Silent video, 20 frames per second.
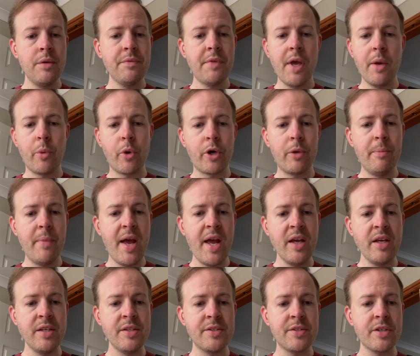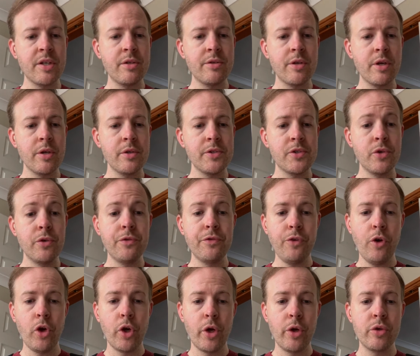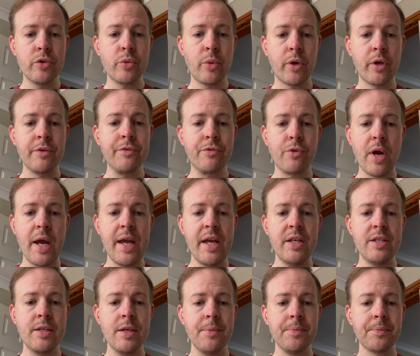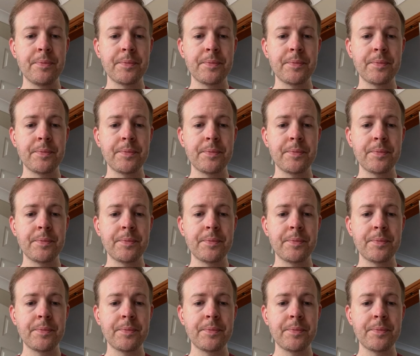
They were amazed, and those who followed were afraid.